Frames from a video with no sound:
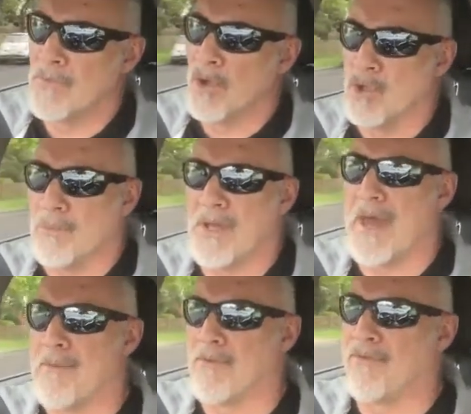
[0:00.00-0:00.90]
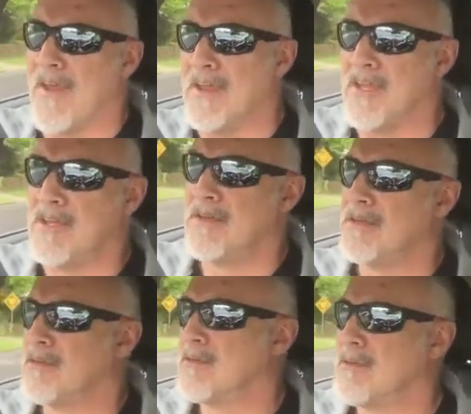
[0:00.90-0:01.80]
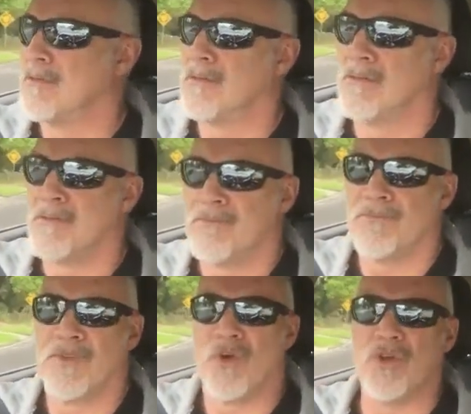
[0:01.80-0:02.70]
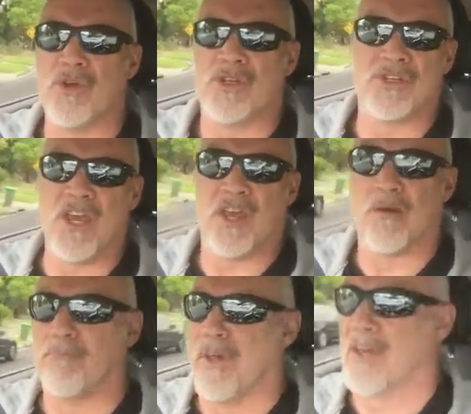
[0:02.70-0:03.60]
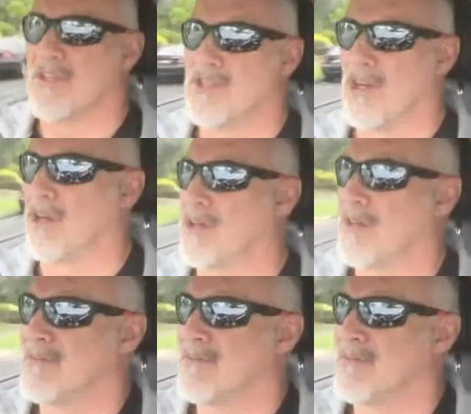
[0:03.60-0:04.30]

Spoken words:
or you become offended, or you just think I'm being a jerk.